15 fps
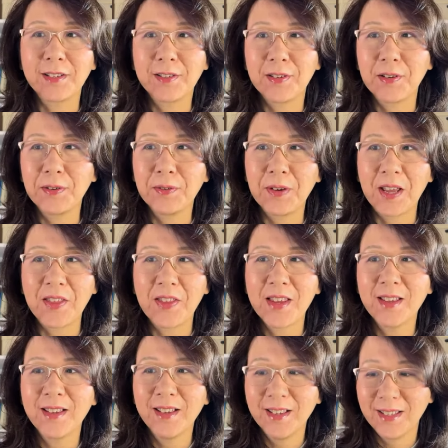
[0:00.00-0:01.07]
So I
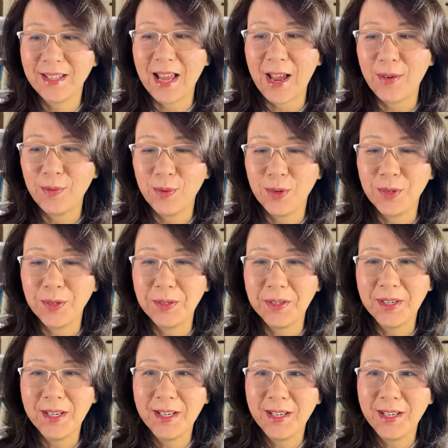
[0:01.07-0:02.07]
think that will,